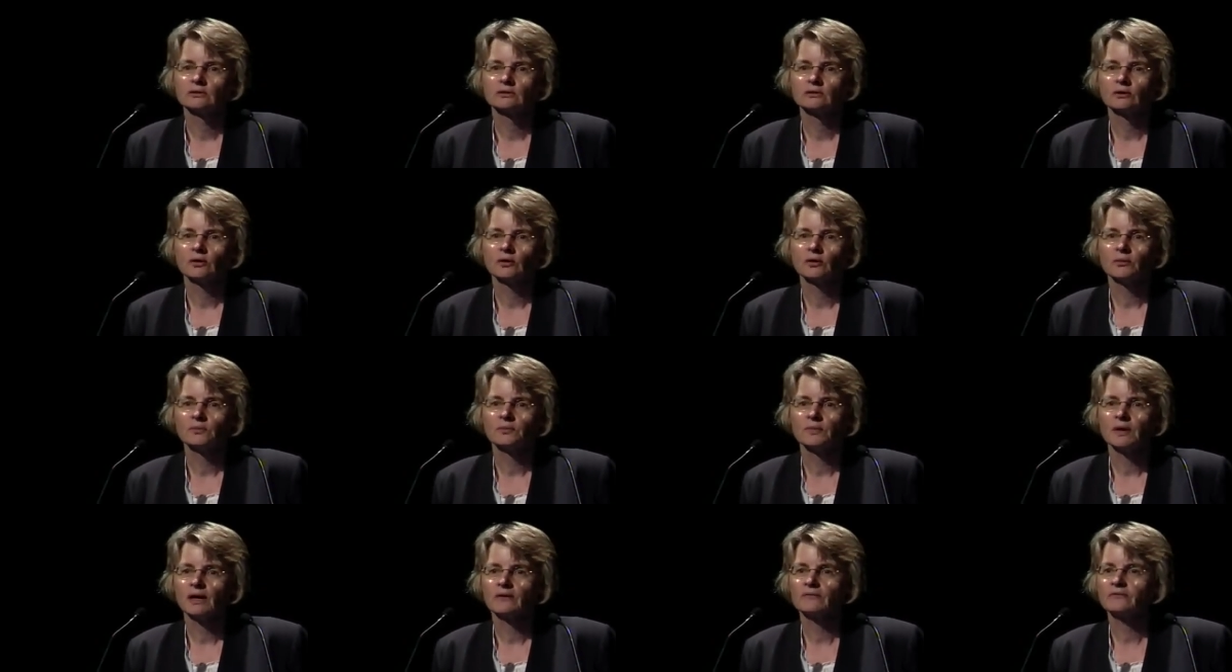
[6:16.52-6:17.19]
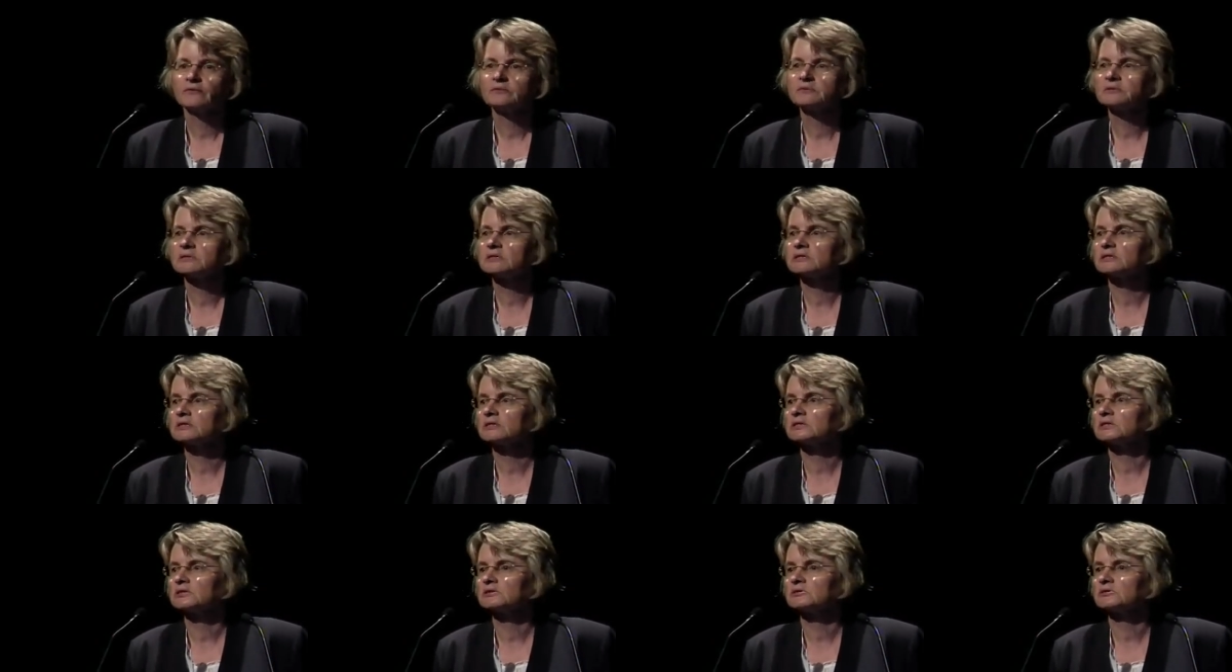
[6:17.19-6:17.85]
No, uh, from
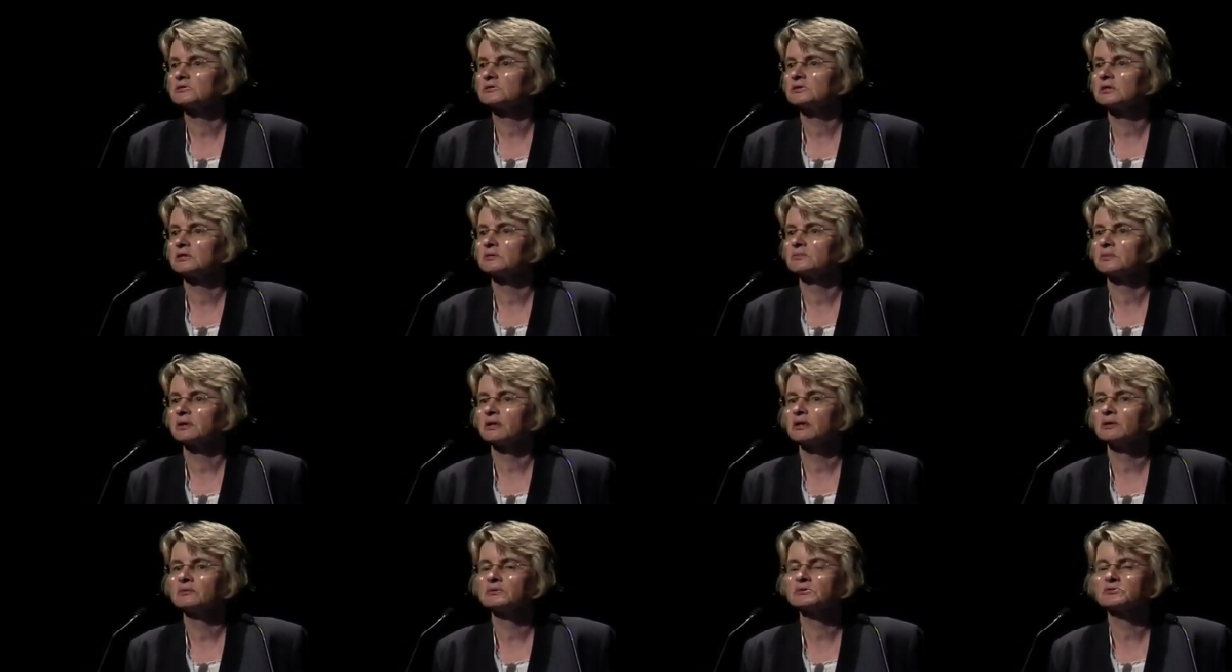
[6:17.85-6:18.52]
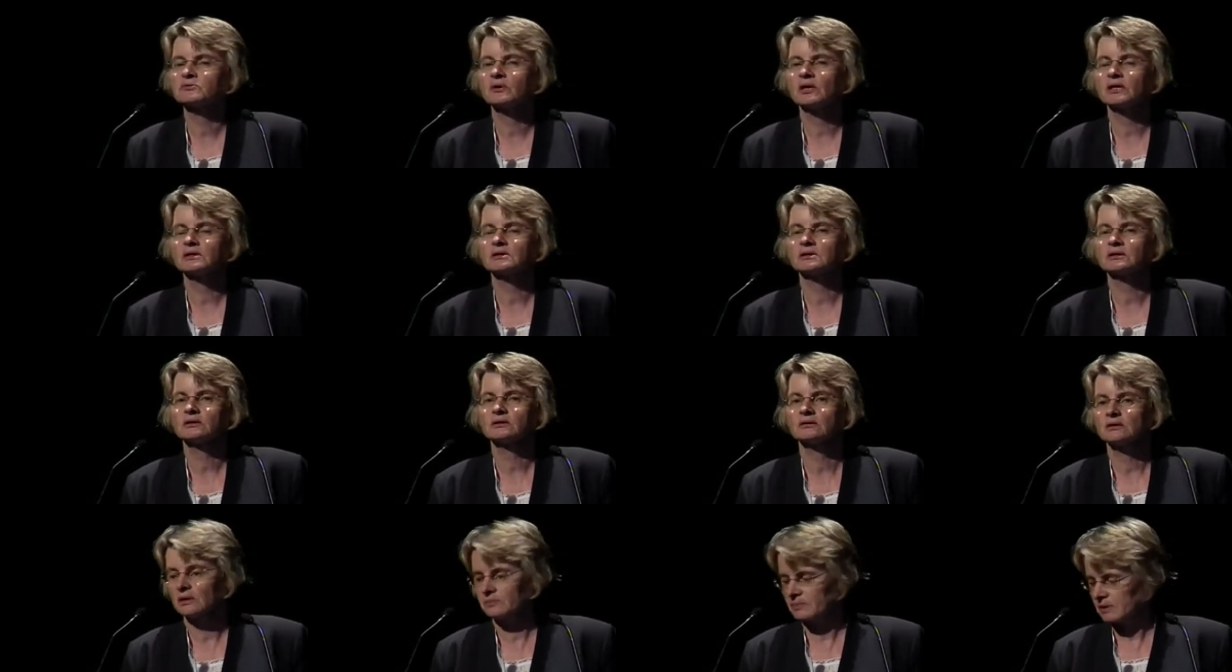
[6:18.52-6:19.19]
Statistics New Zealand, but he was
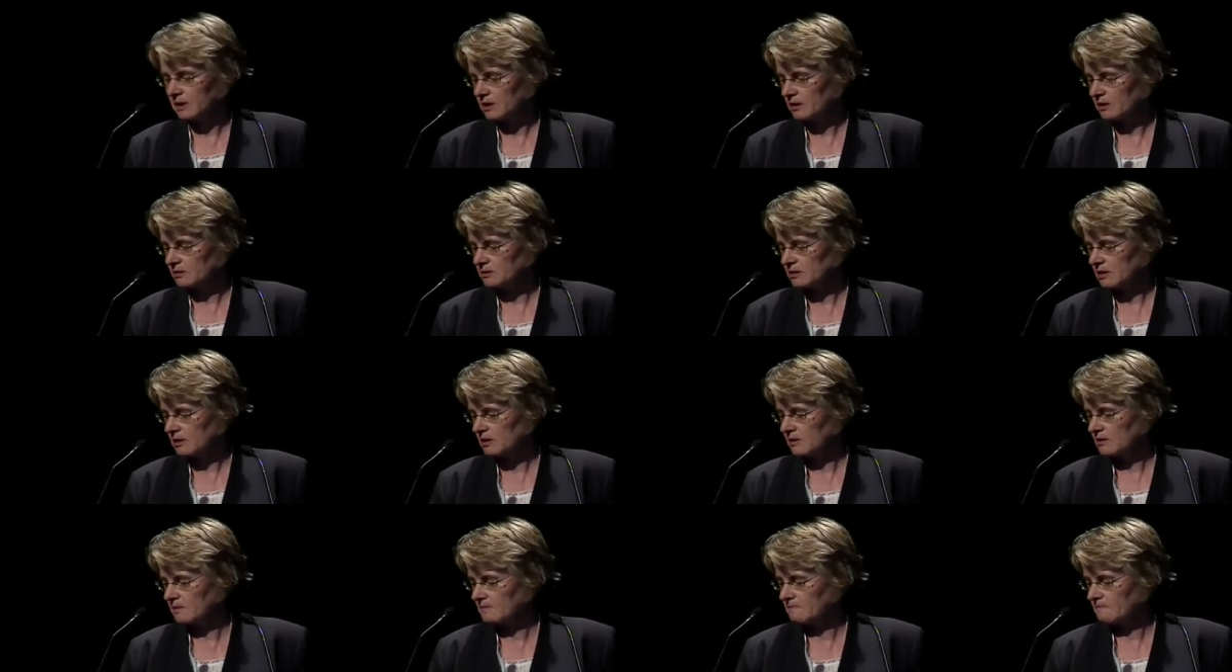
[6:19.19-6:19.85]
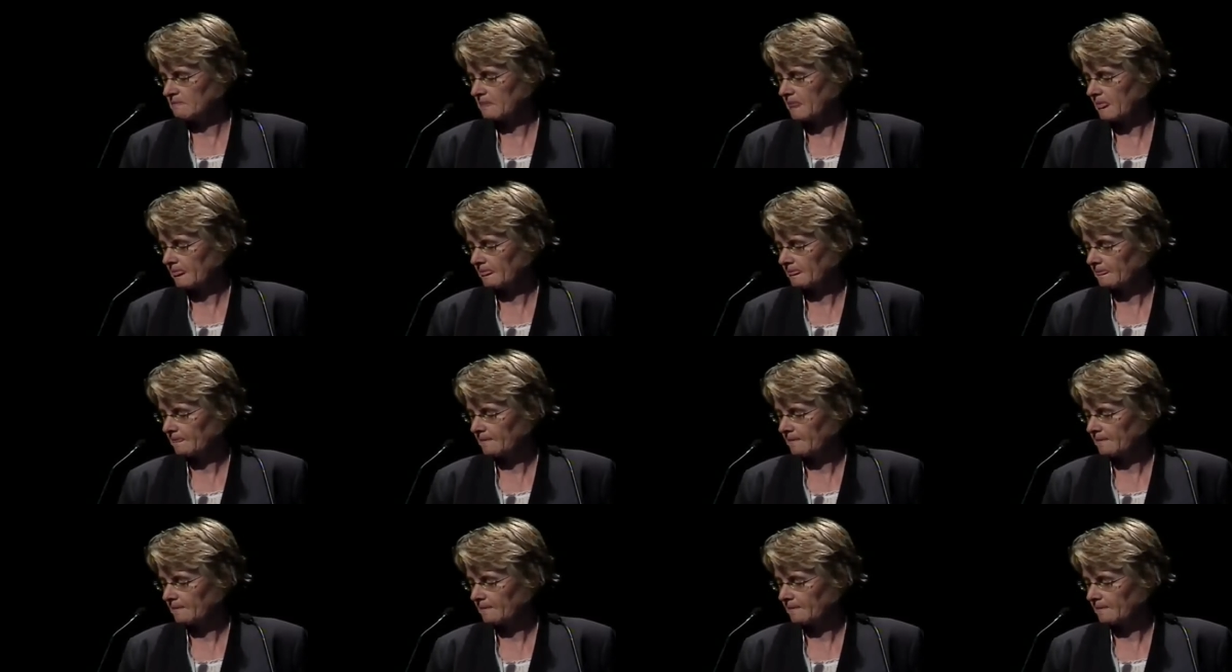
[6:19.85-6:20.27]
writing about um,